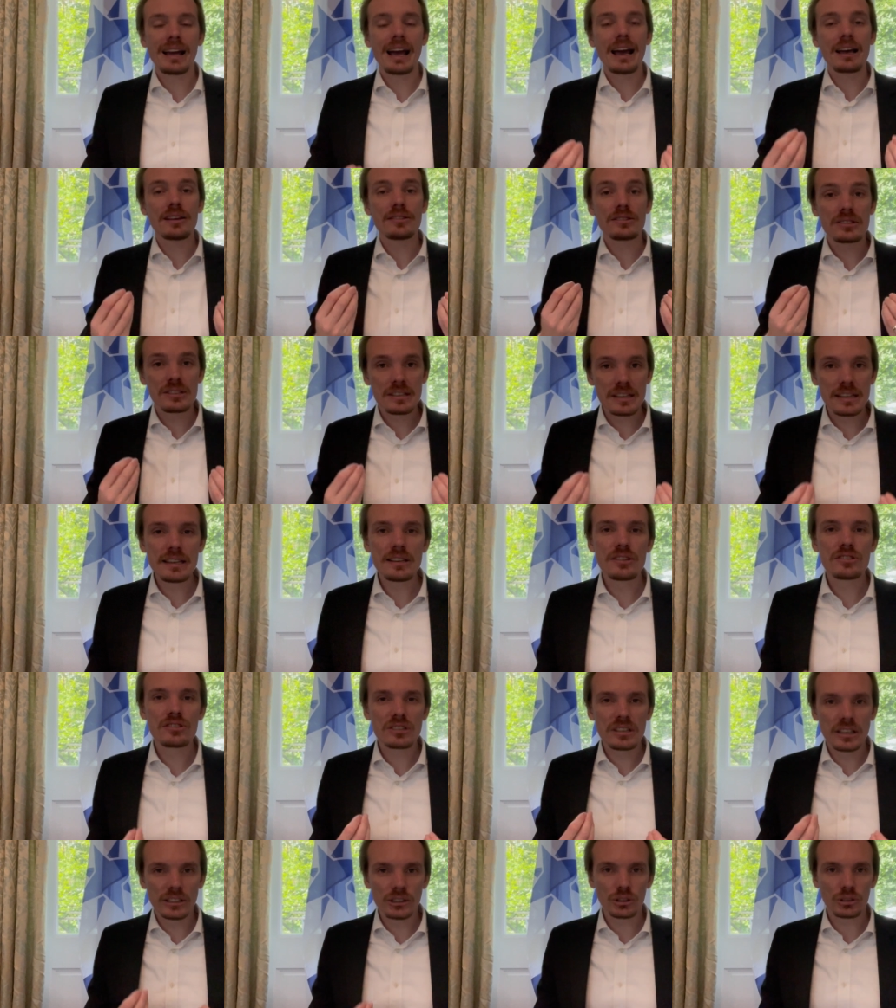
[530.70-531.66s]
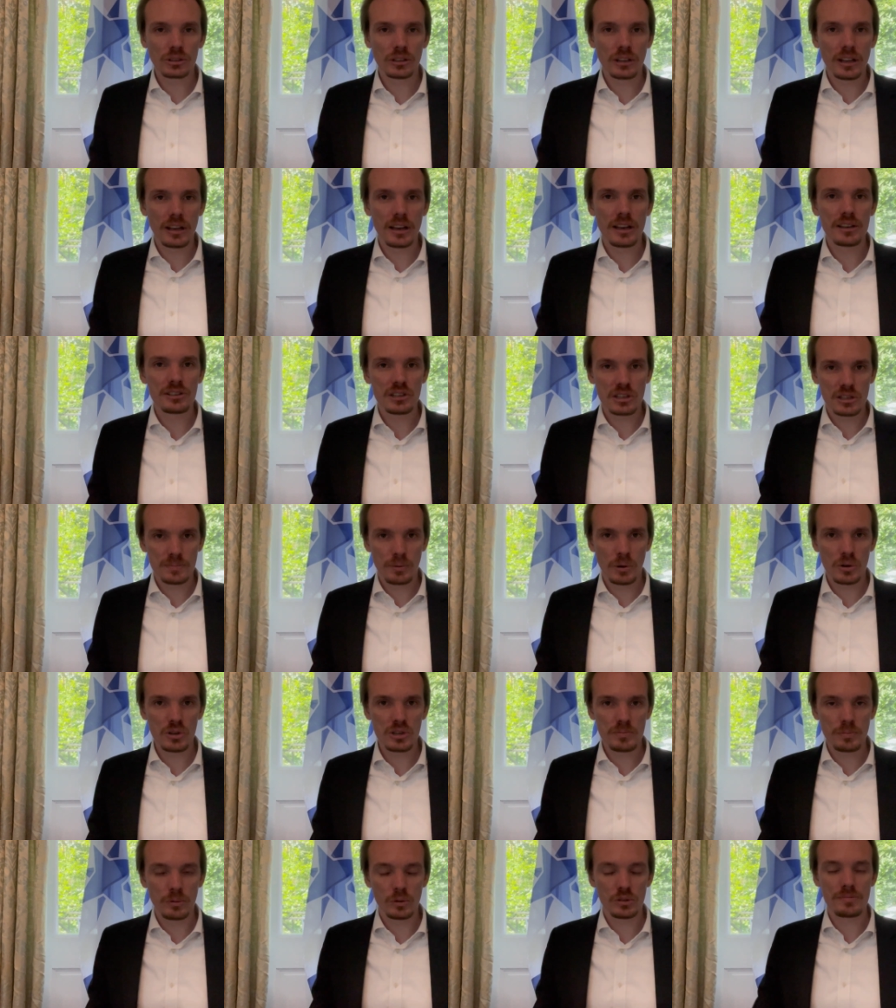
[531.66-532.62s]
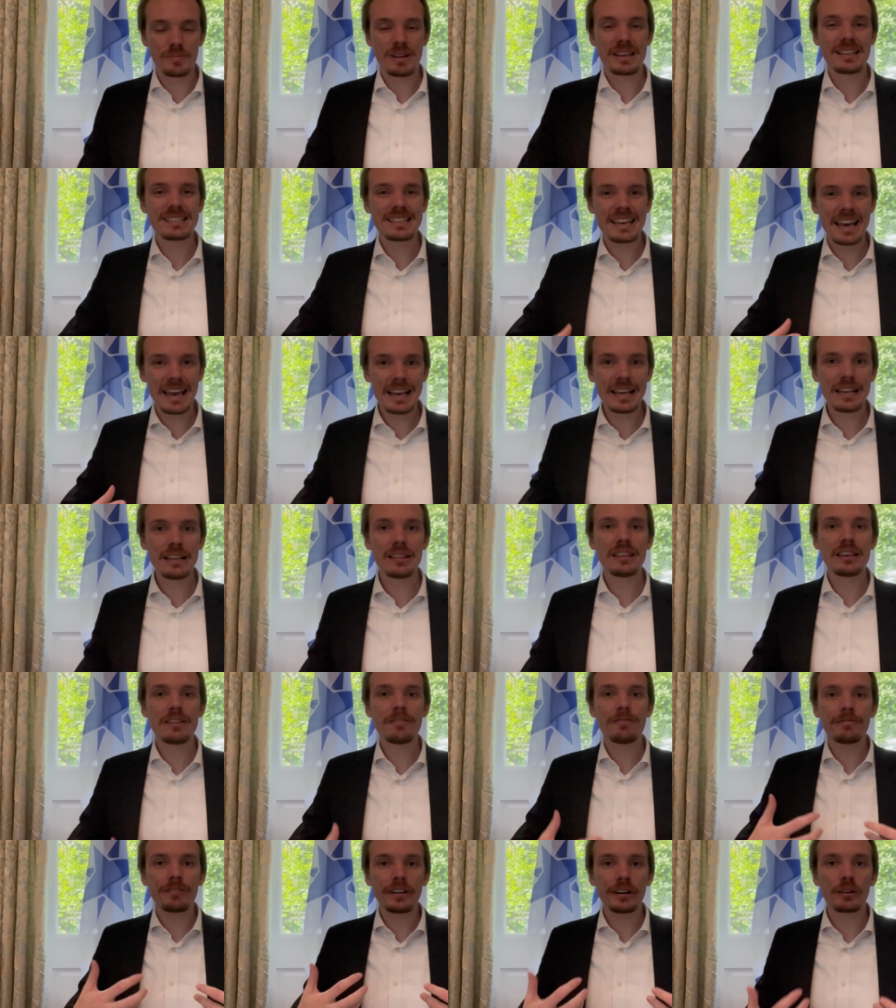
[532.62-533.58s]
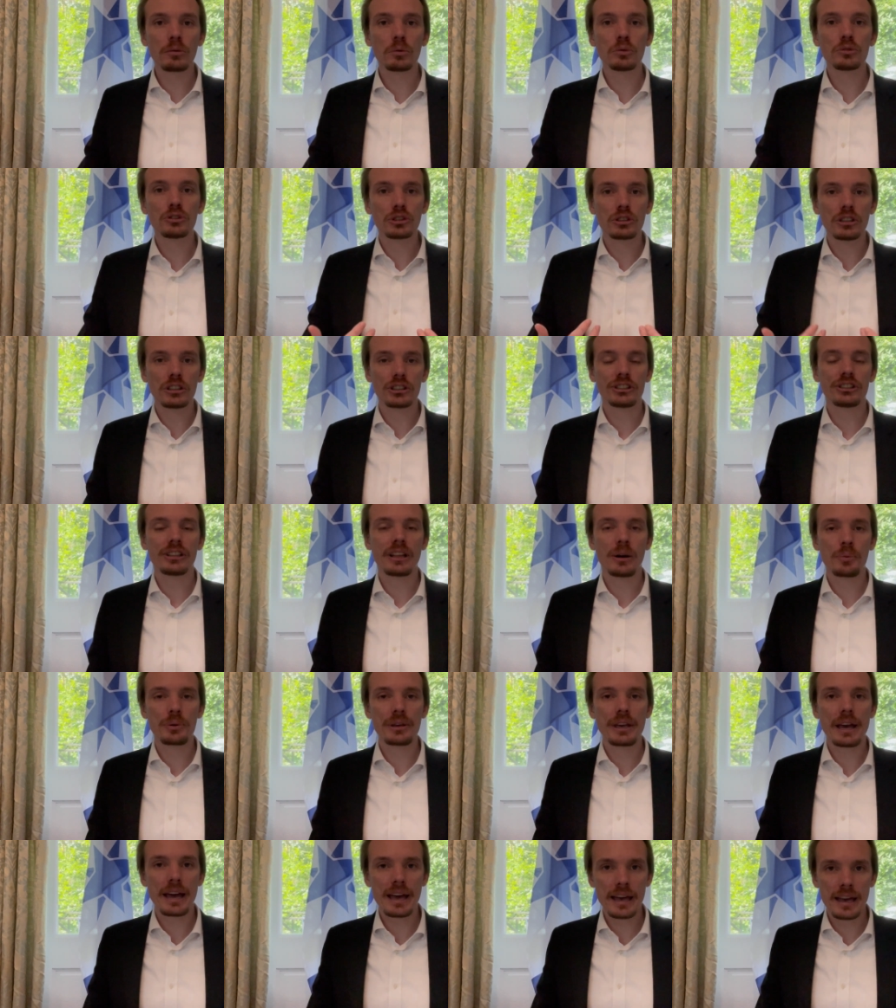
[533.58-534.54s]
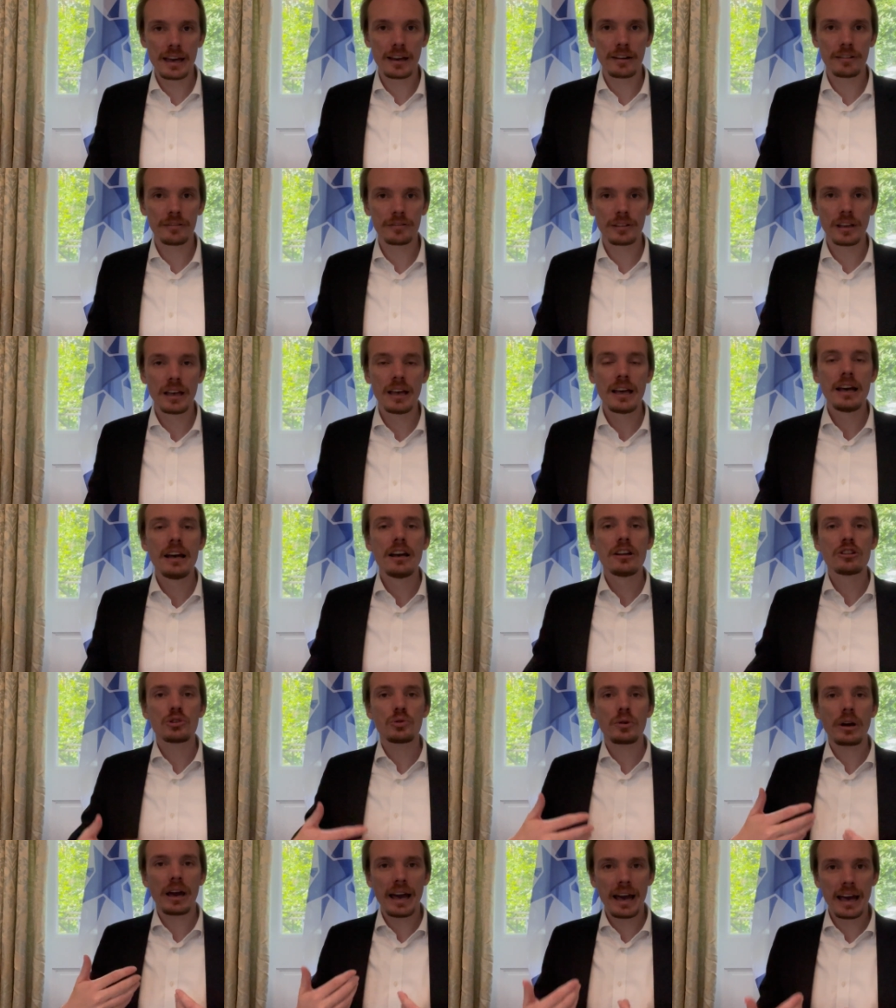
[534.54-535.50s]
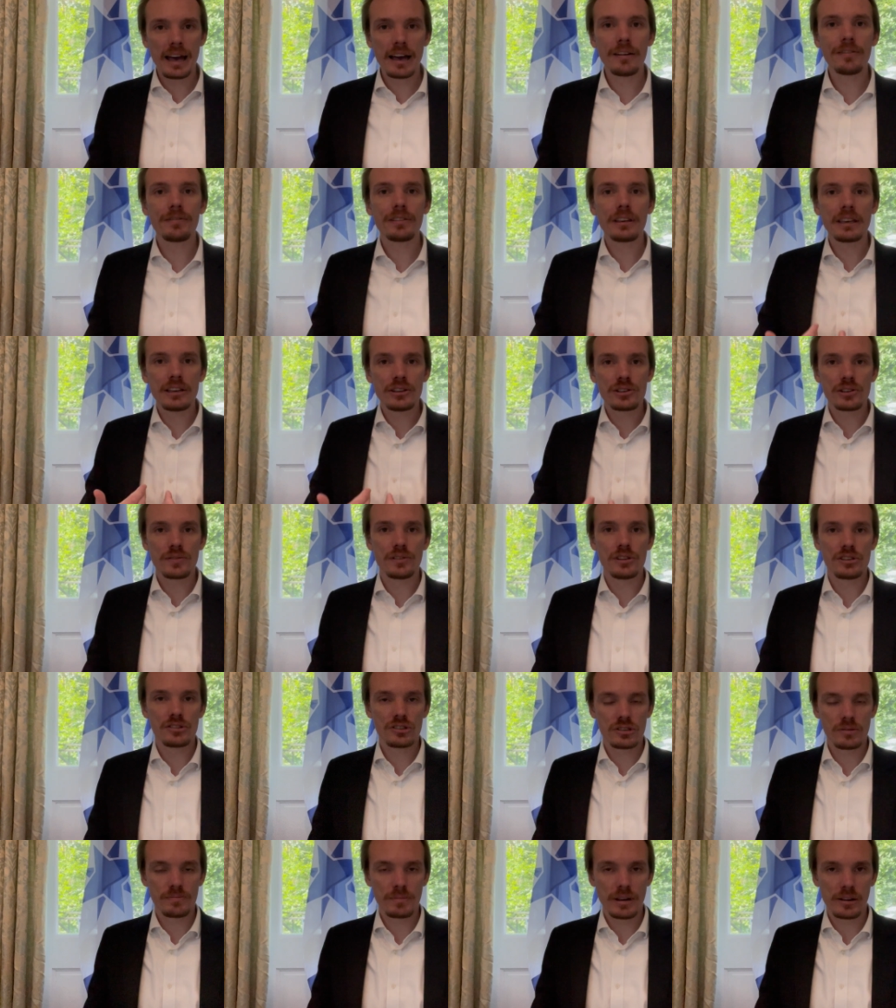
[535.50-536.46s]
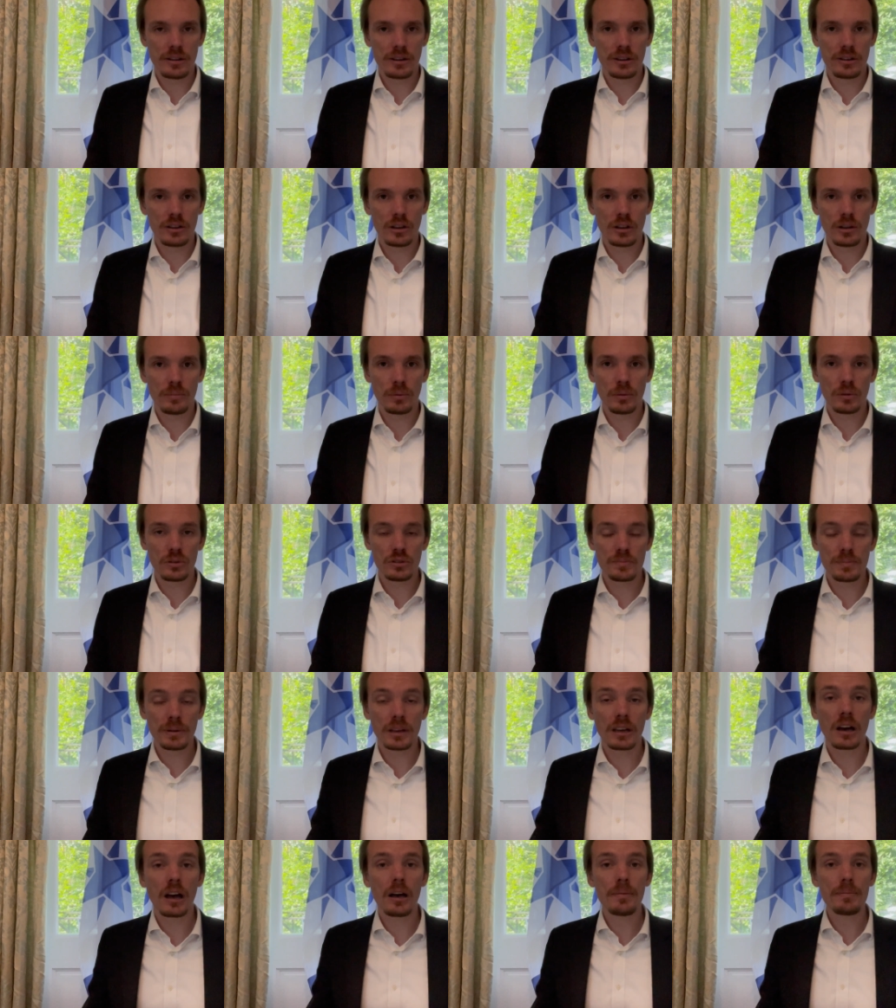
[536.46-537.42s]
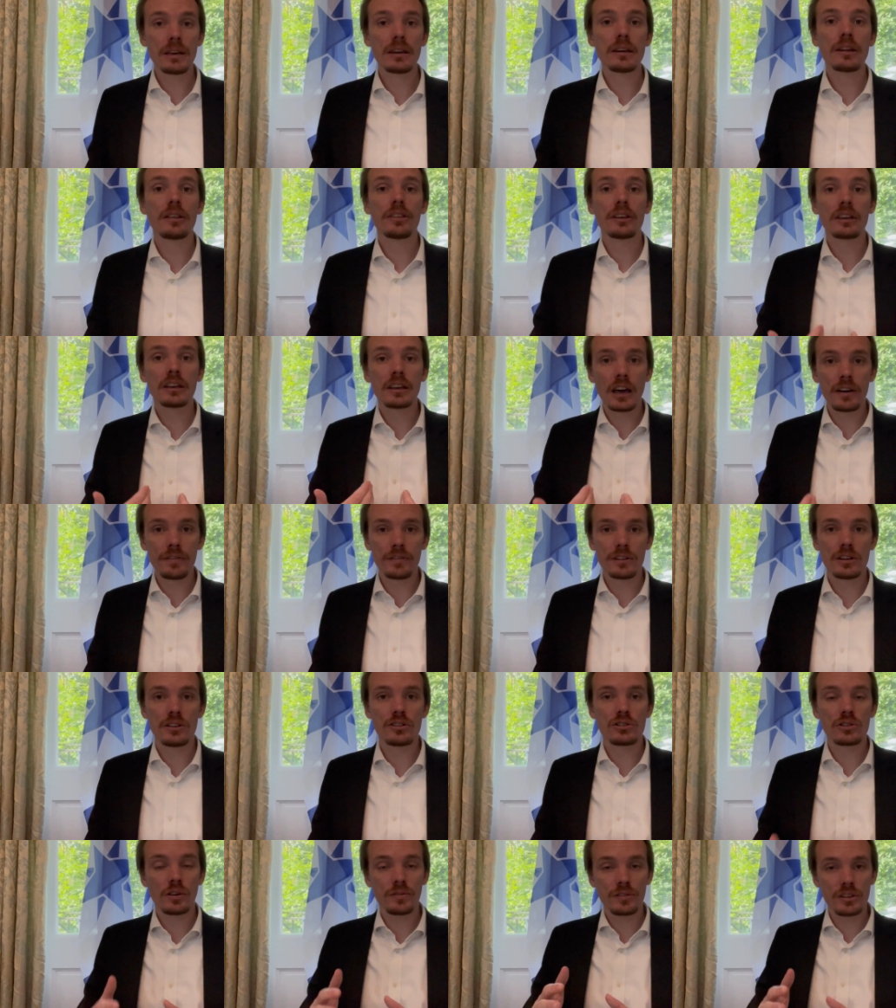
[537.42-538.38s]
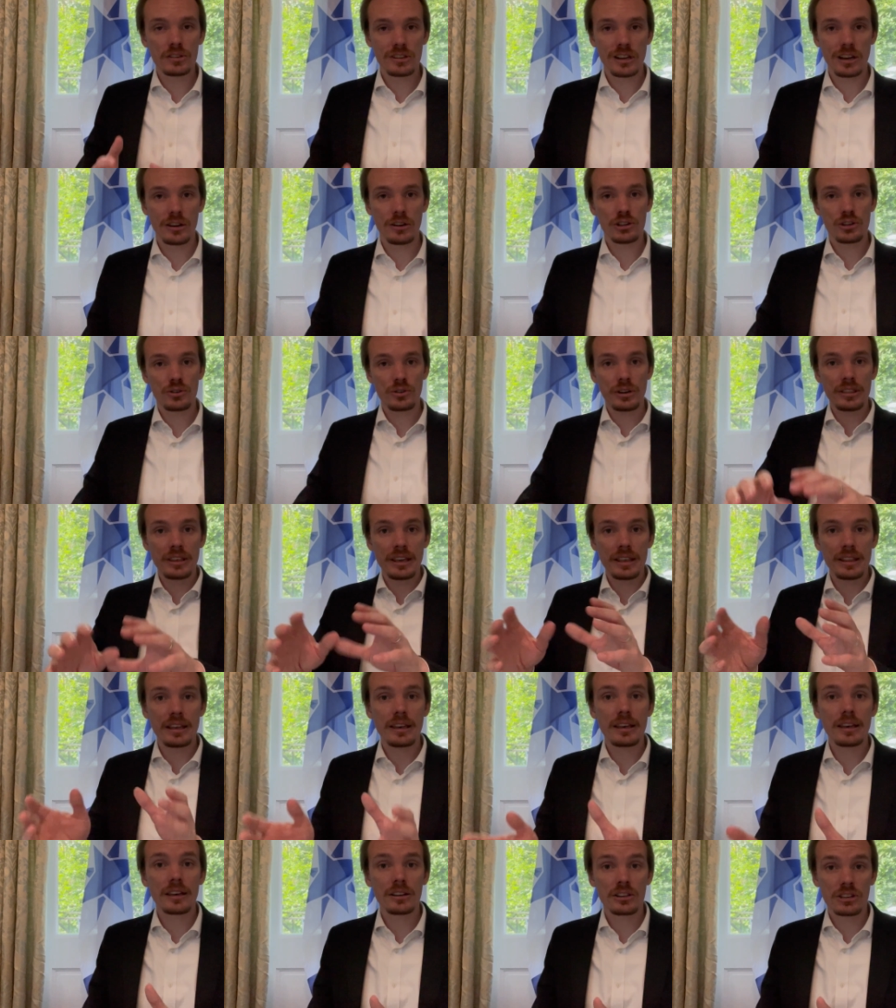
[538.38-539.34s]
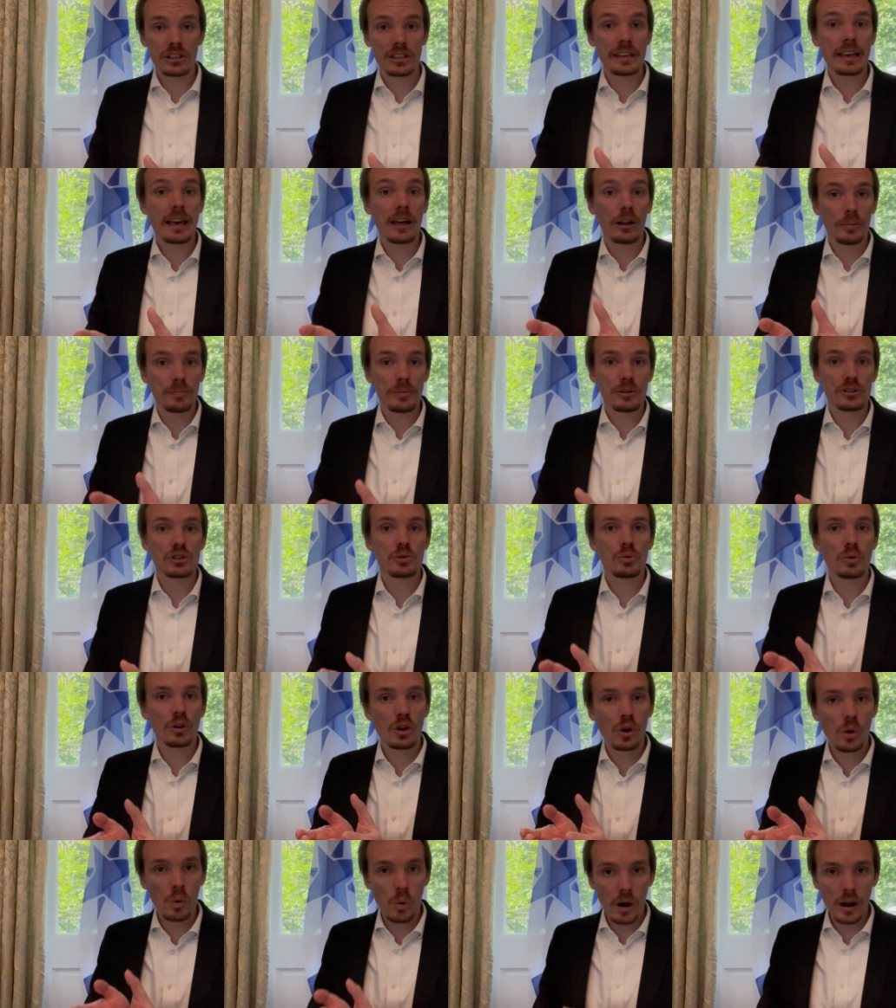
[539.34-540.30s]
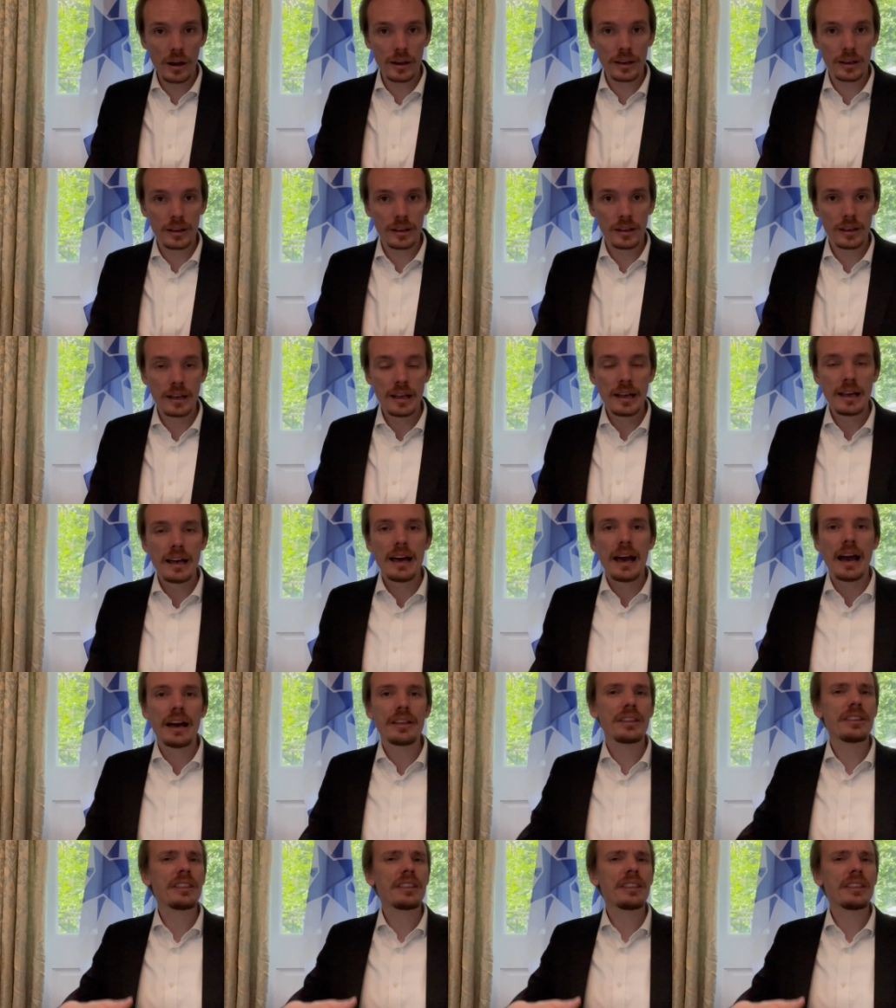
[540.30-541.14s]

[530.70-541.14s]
as decentralized as possible, to maintain the federal structure that we have each of these Stomarian nobles becoming the governors of the territory that they actually help us to acquire. And then